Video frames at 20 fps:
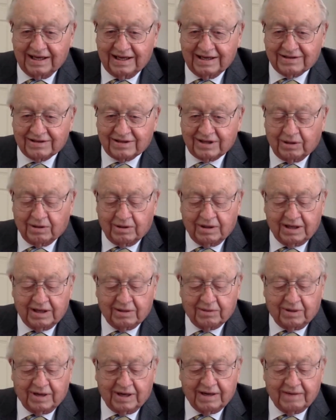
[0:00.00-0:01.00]
So
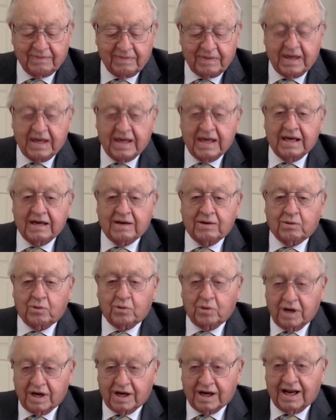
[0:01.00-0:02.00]
anyway,
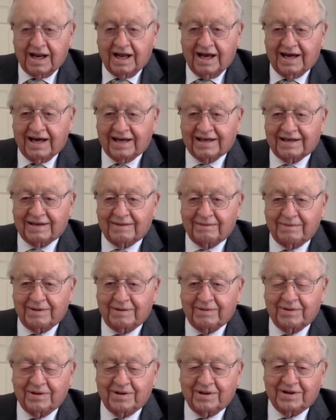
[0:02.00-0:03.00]
we're glad to
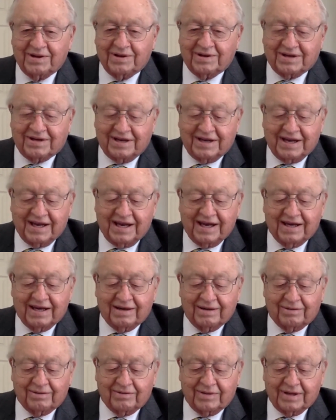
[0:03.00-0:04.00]
be with you today
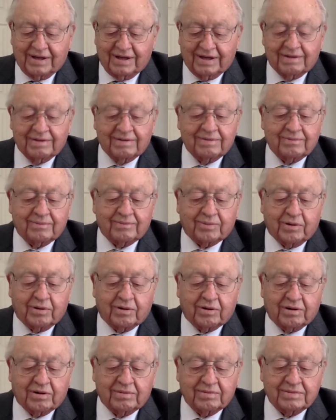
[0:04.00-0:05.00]
on the
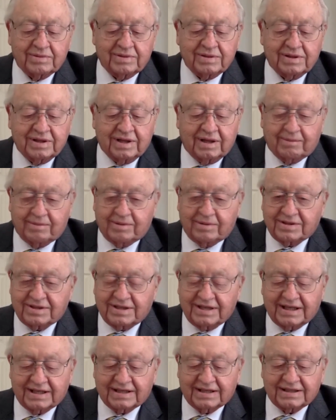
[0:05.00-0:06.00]
program number
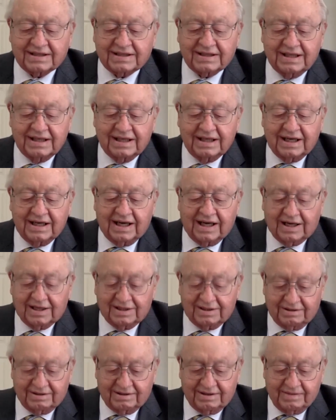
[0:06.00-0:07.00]

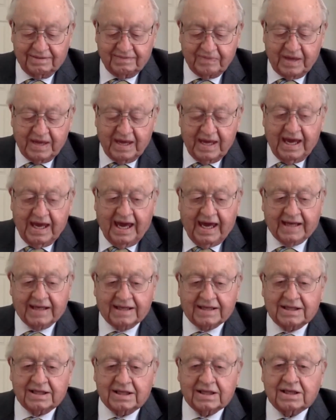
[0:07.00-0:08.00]
600,
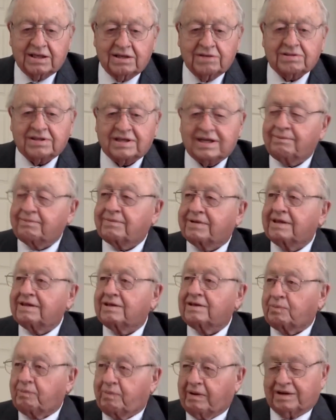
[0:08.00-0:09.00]
and to do something
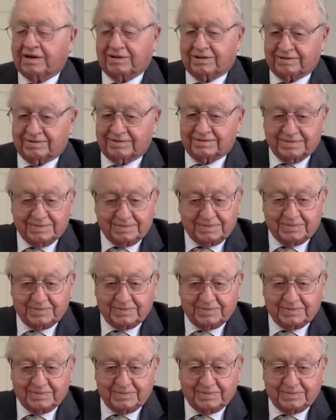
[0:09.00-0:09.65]
special,